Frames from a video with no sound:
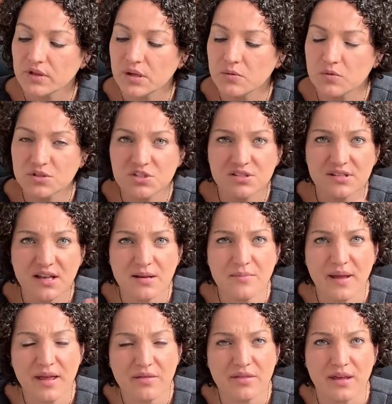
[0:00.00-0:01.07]
which is not a
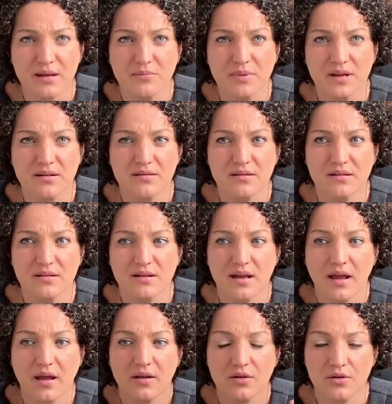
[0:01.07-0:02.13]
bad thing, but
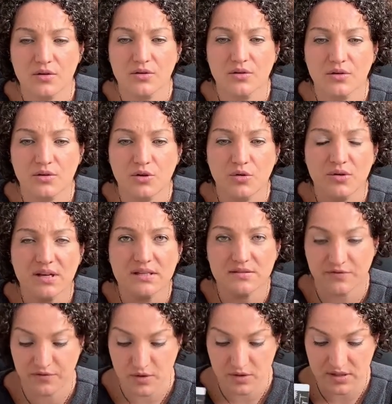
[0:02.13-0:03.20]
you need to
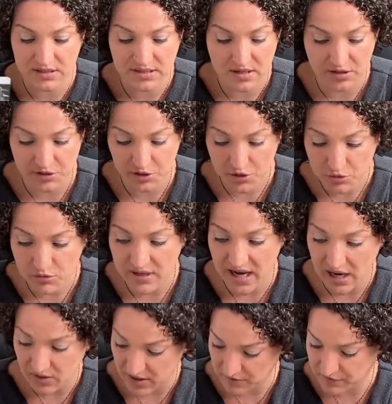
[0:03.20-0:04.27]
focus on you
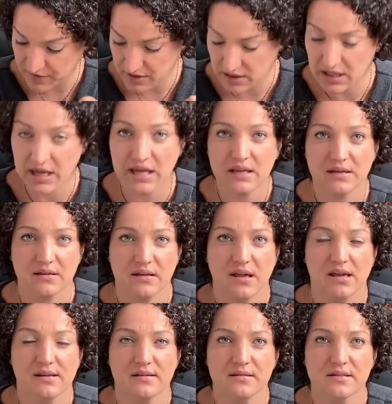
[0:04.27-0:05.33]
now, I feel like,
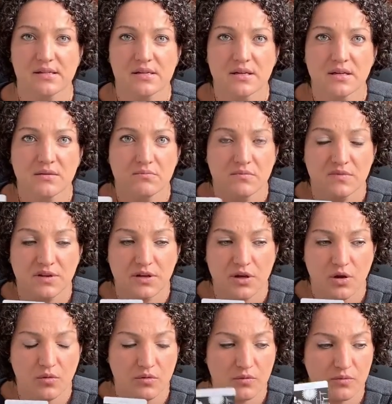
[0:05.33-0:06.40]
and you
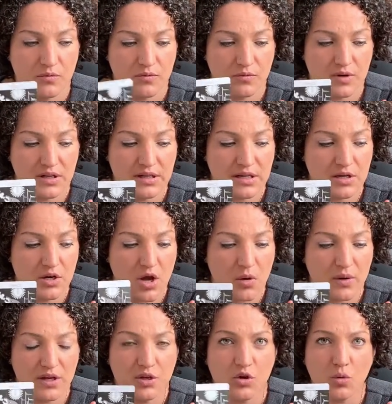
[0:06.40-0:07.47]
know, really
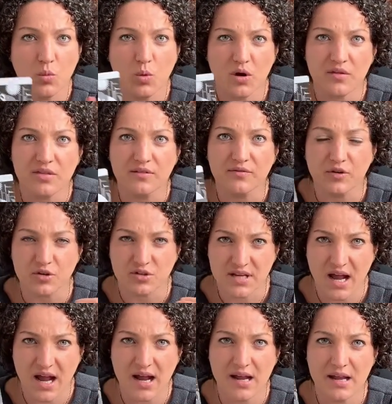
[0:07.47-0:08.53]
knowing your worth of your
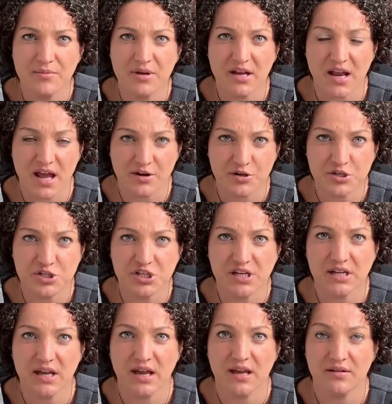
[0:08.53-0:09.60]
time and
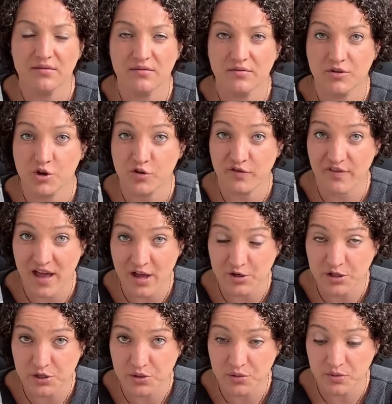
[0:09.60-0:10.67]
energy and your
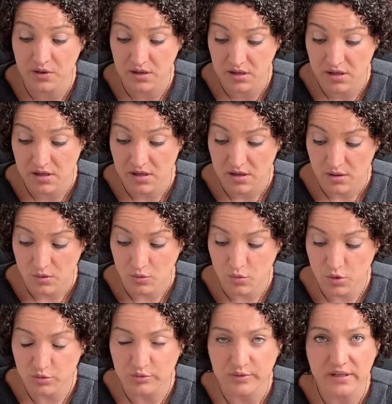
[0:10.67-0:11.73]
value
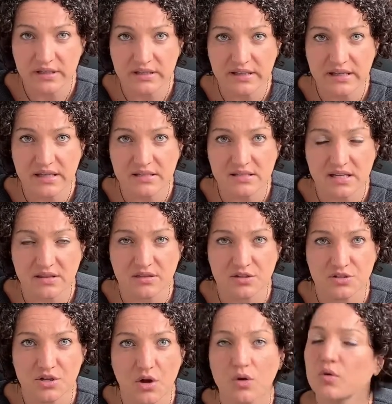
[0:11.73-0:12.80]
will really set the
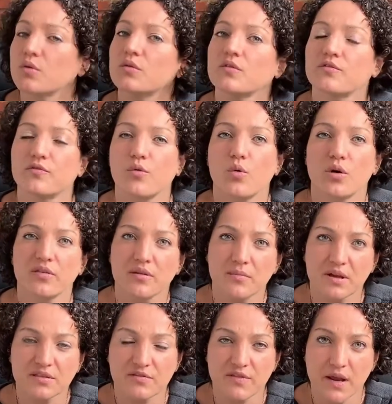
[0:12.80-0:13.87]
tone for the
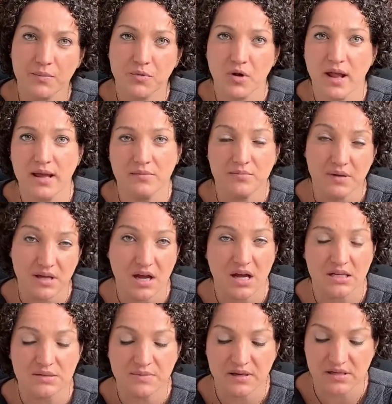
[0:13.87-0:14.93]
month of April and
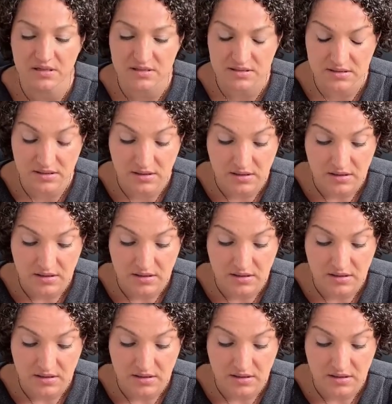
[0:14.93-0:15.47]
beyond, because